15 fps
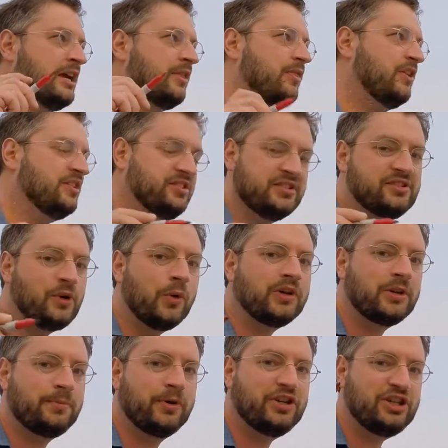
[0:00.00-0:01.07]
this is going
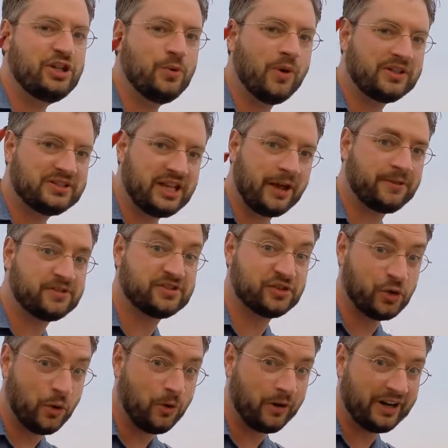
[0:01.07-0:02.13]
to put you on death's
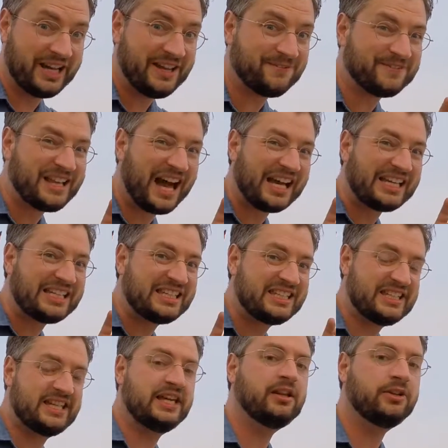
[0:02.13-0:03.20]
door, if not
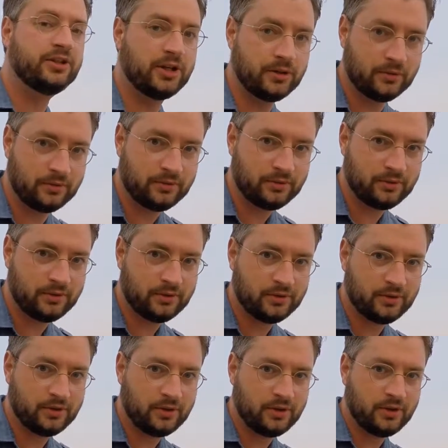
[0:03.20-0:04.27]
kill you.
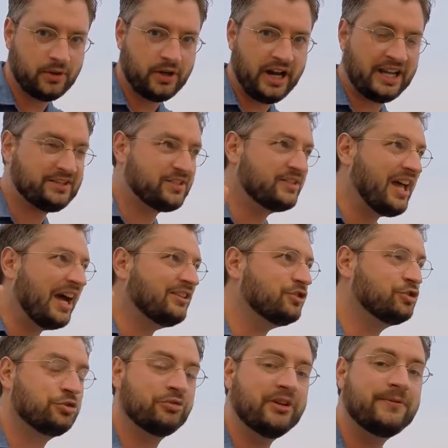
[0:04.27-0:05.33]
It's not
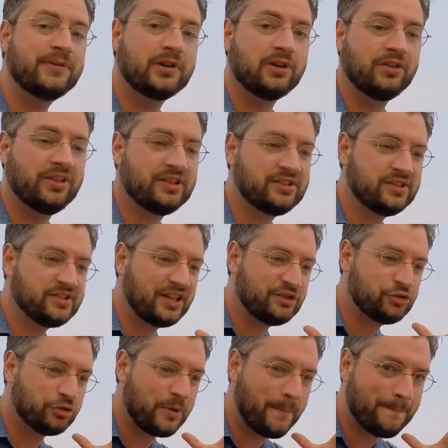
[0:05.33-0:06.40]
trivial. This is a
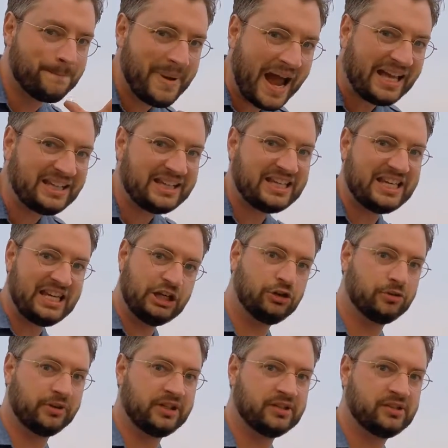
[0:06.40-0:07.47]
dramatic
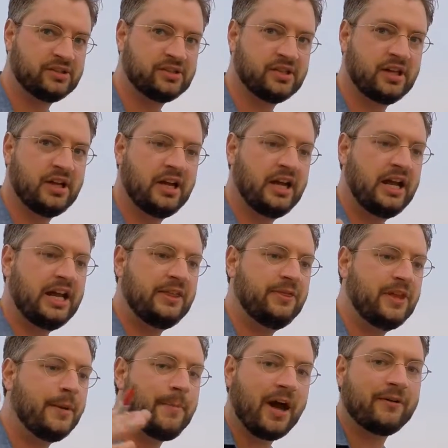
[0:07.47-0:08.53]
increase in
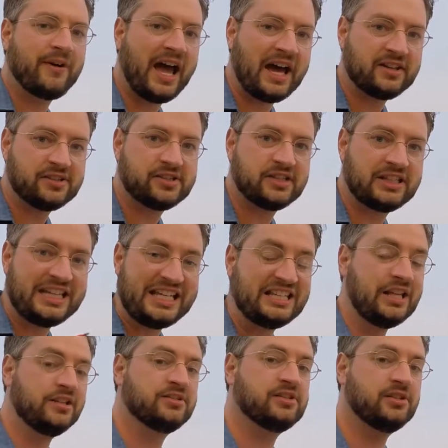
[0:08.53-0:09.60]
the amount of acid in
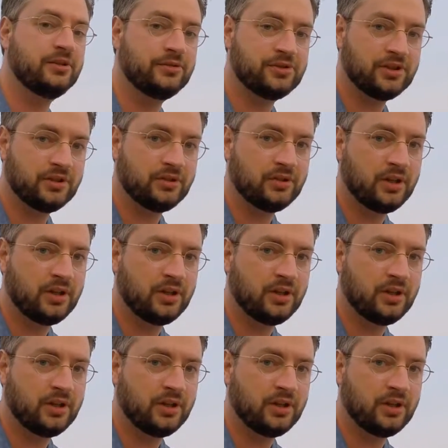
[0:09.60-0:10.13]
a solution.